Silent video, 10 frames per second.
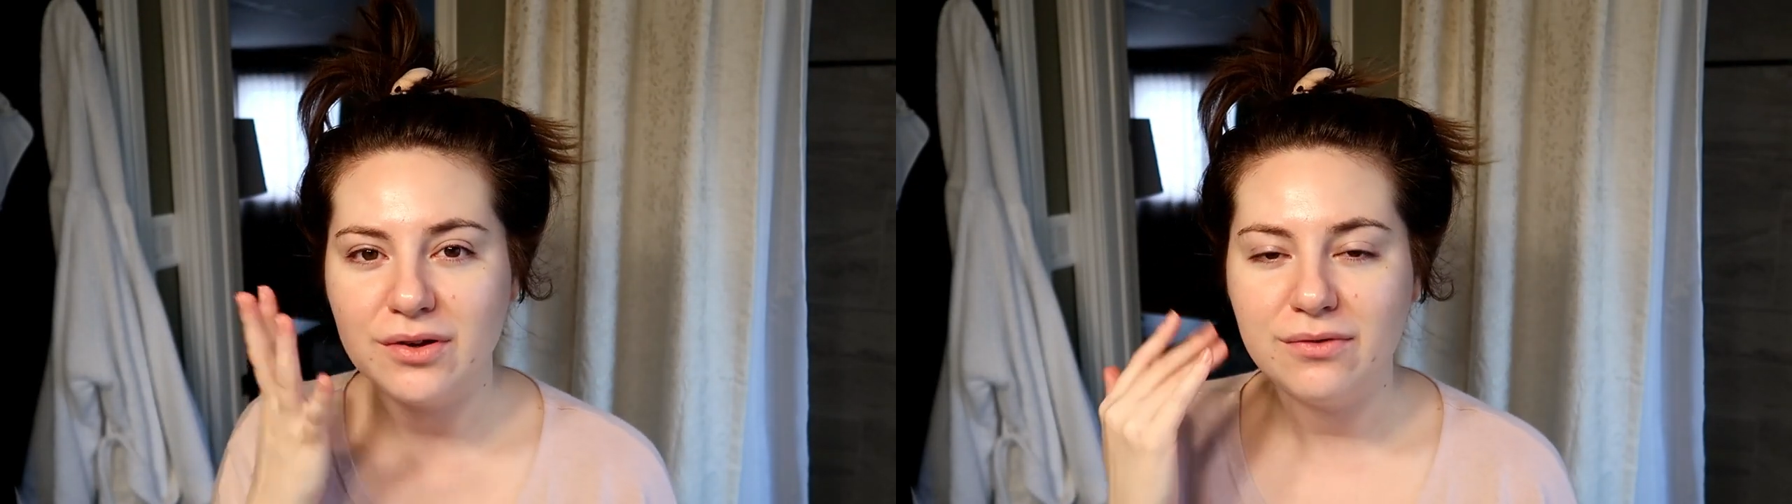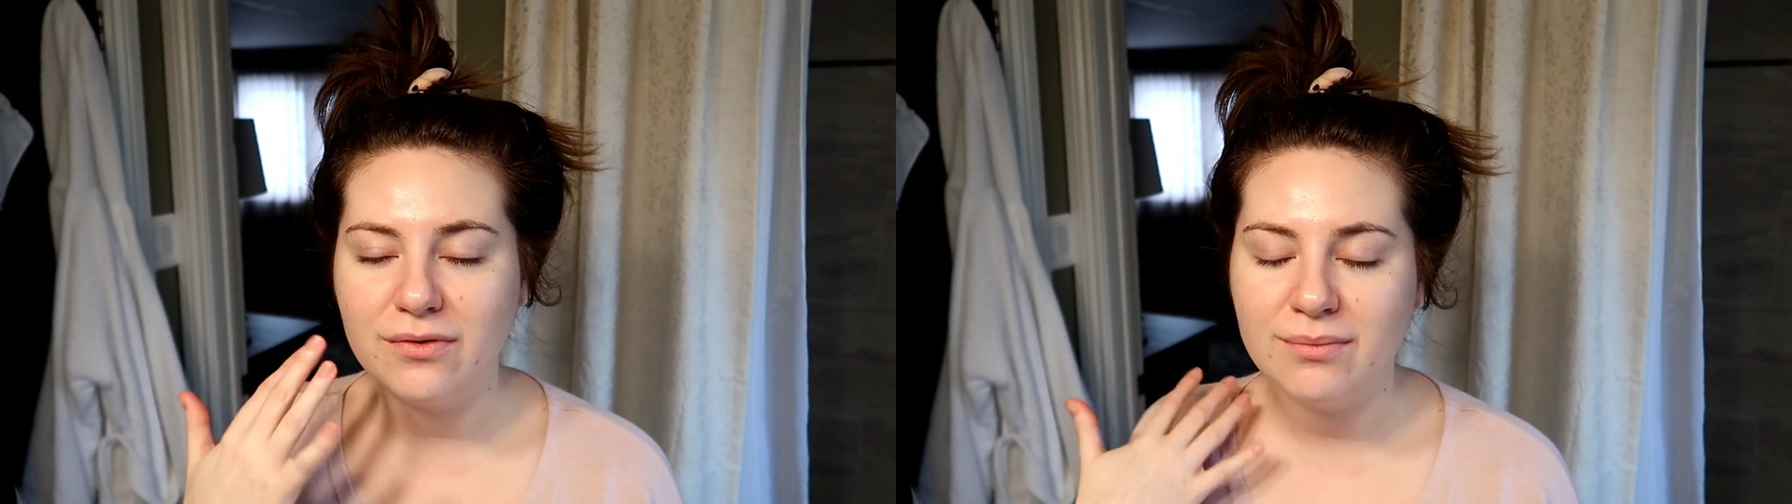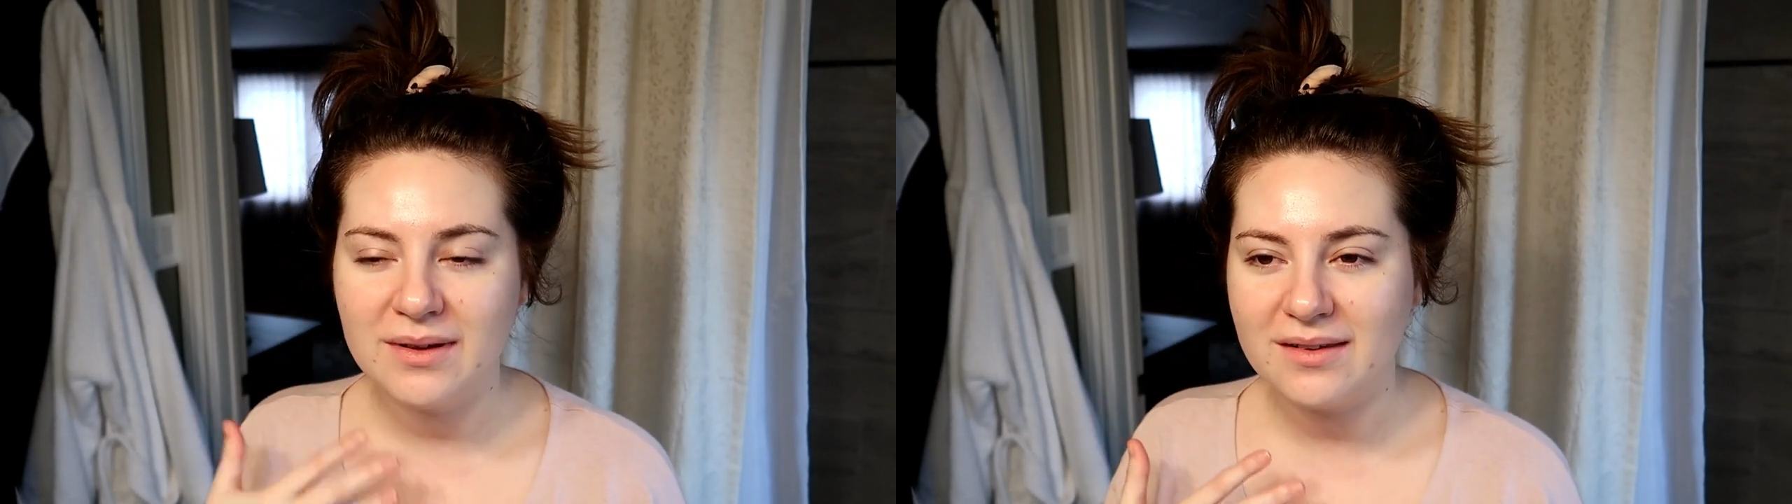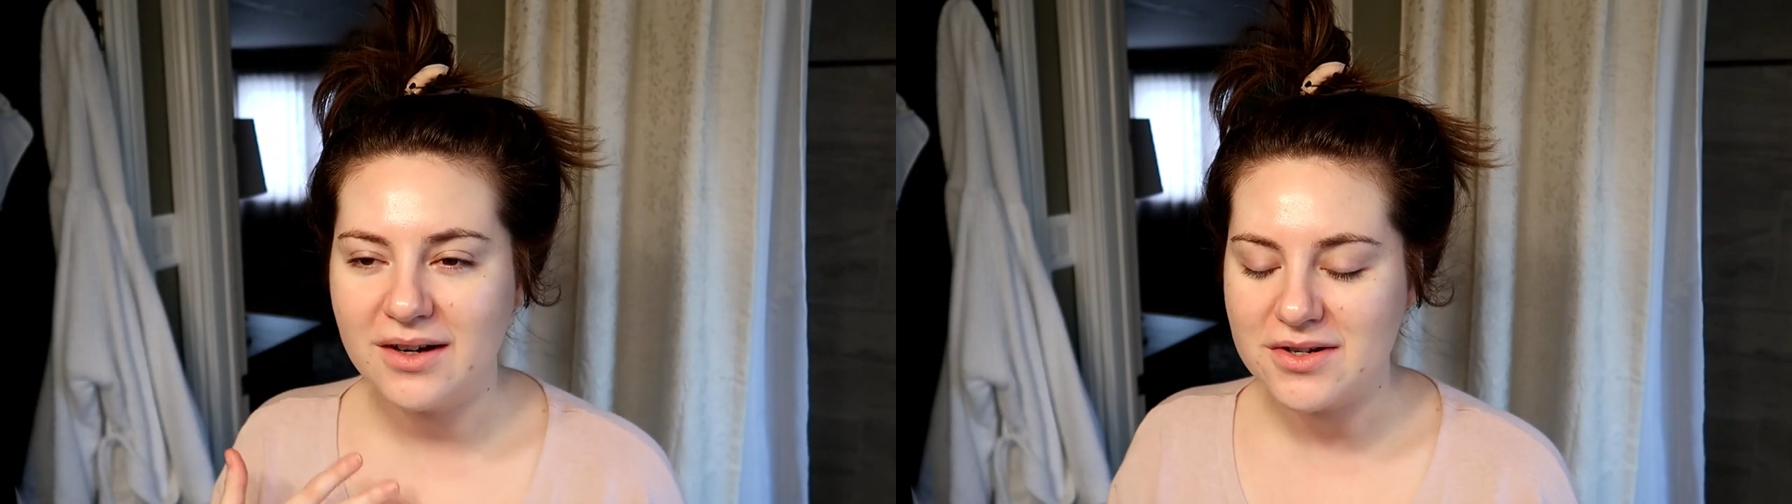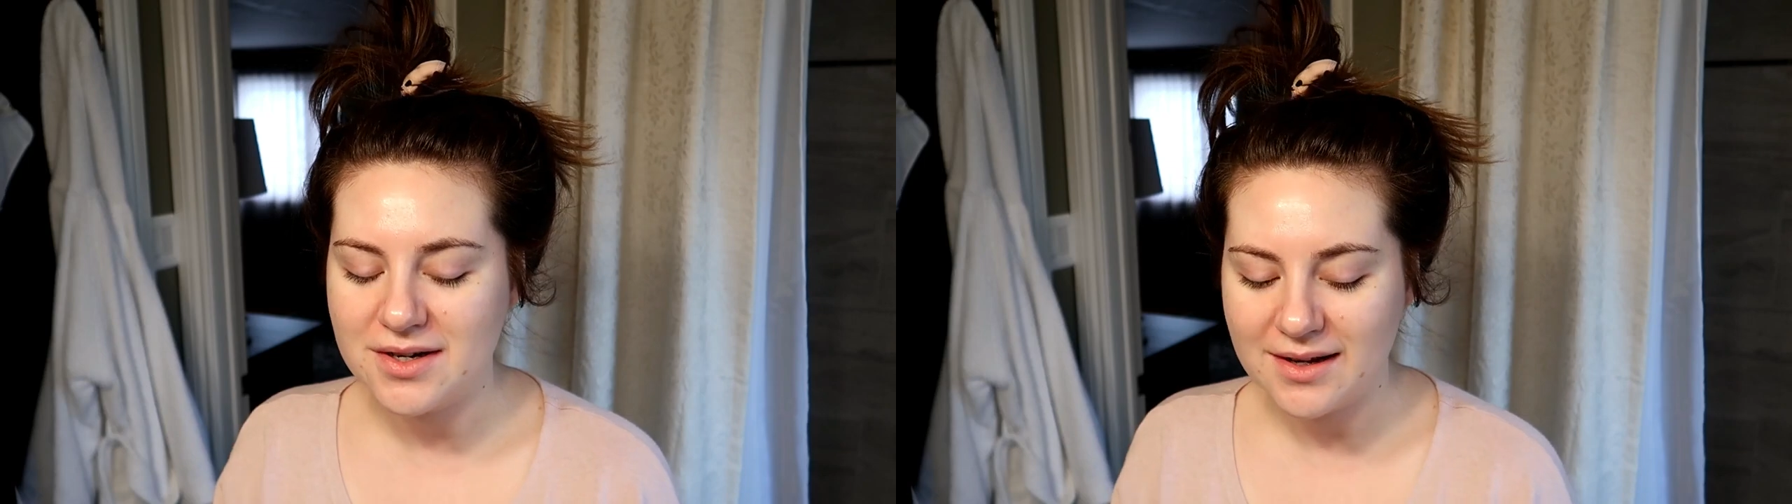you've
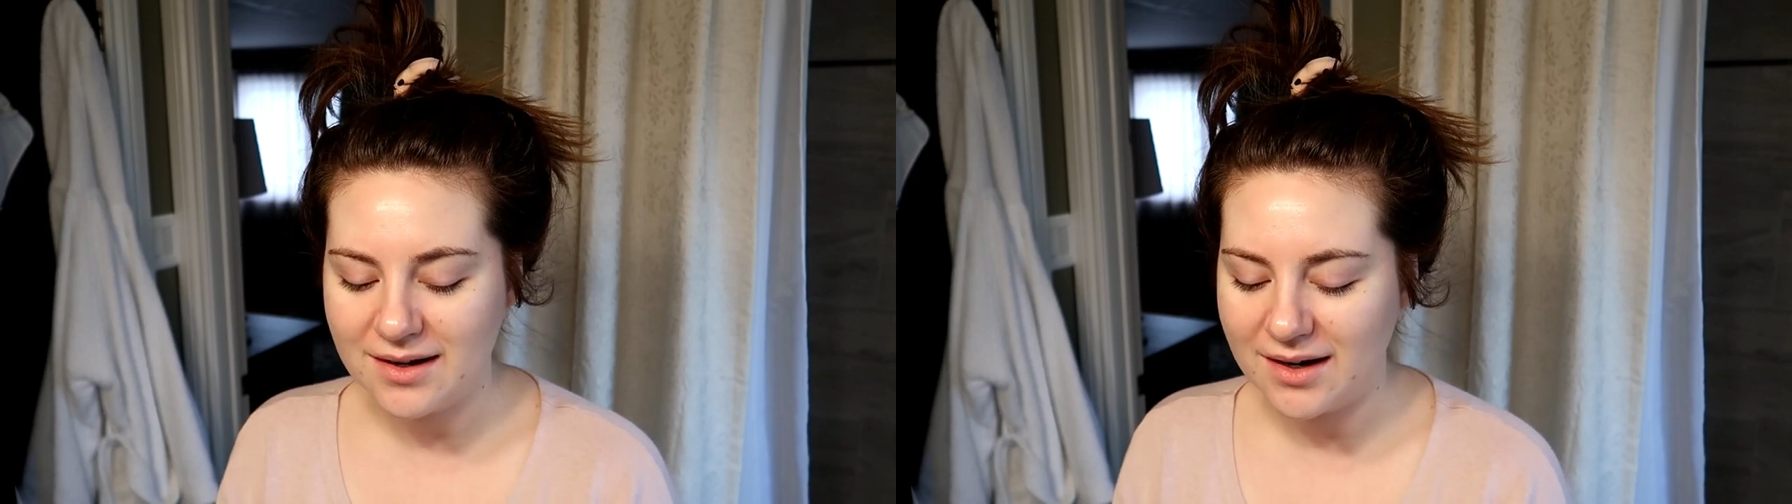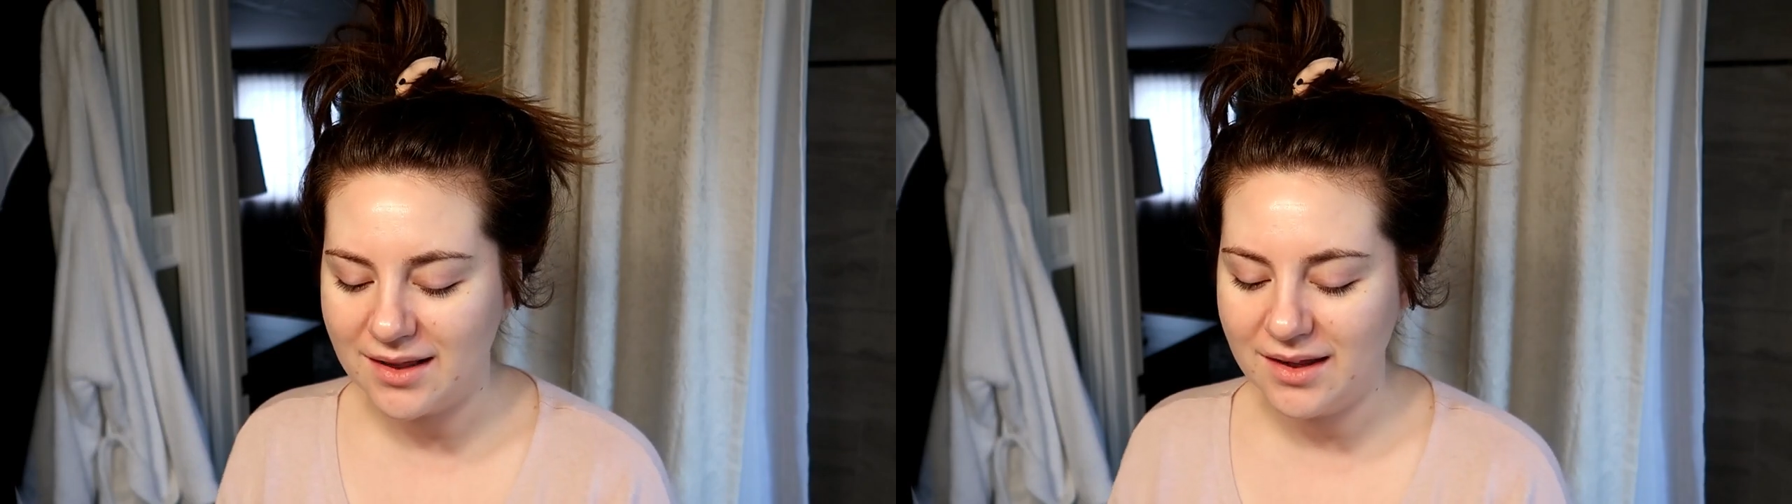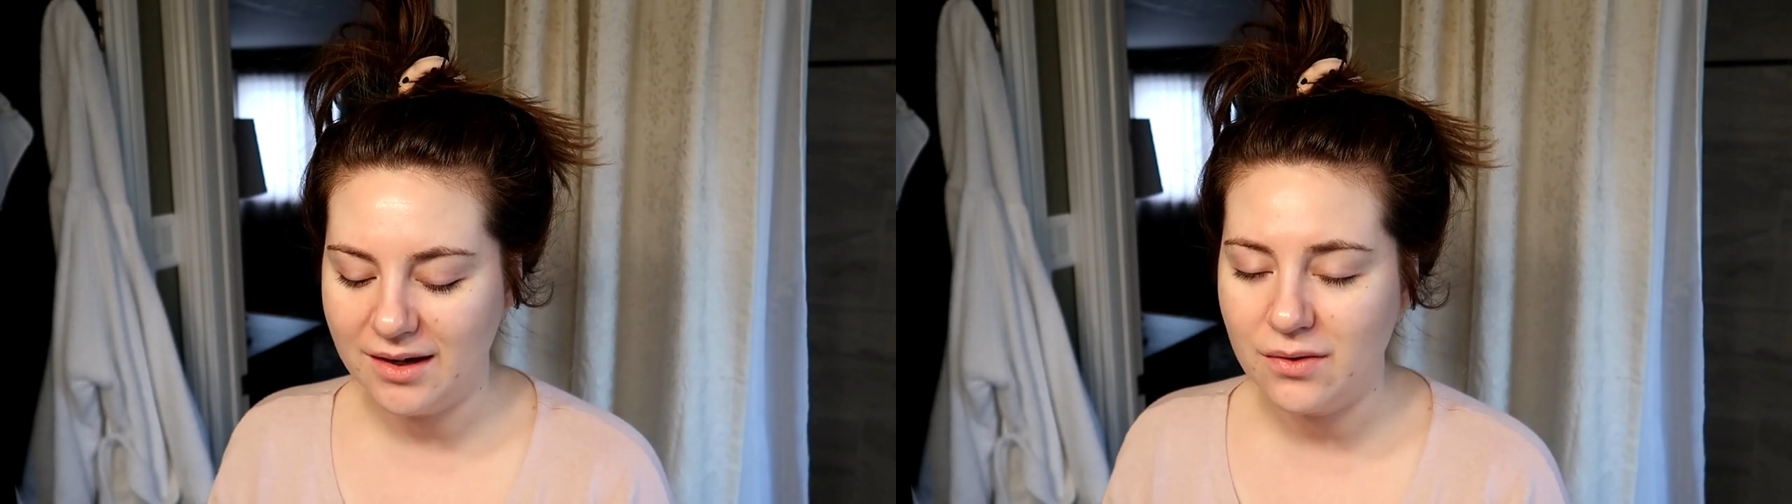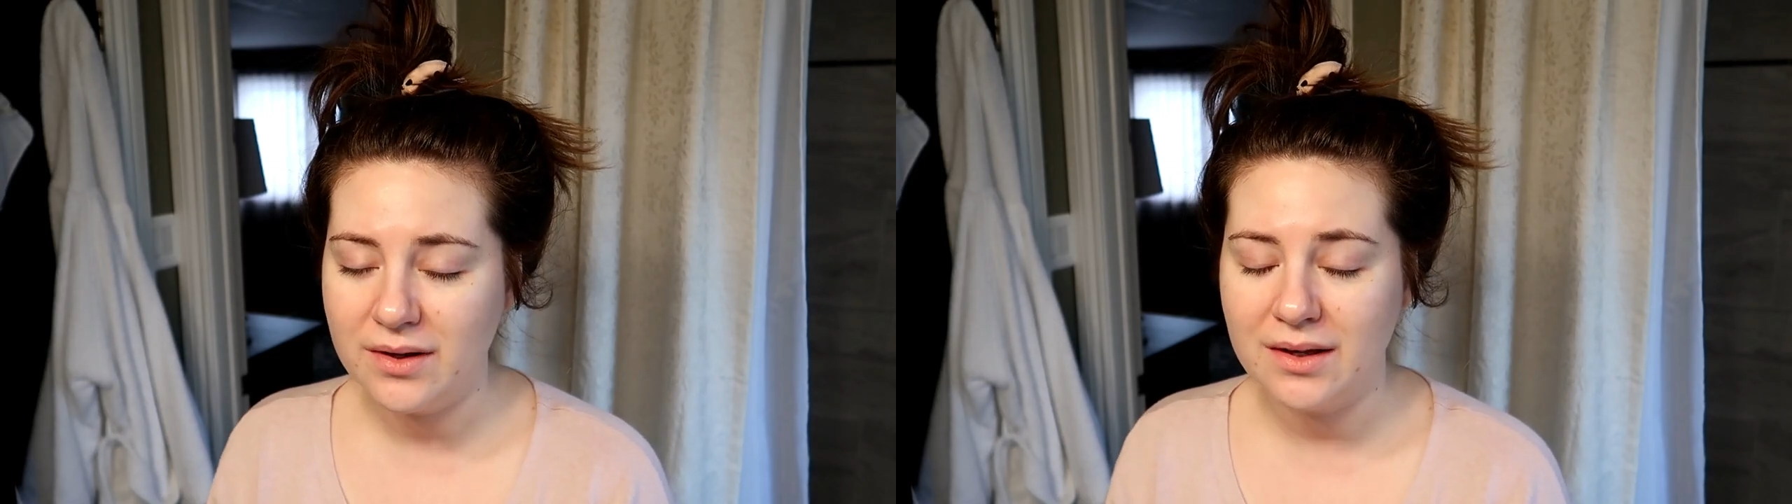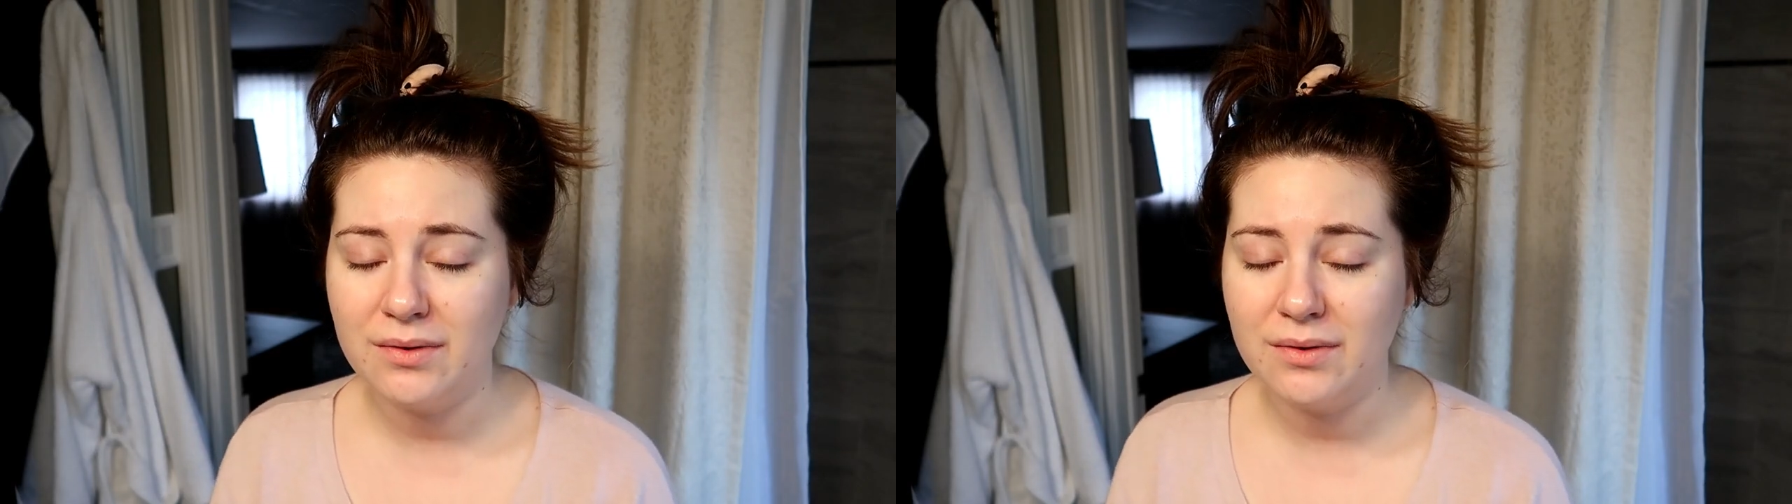massaged it in and then going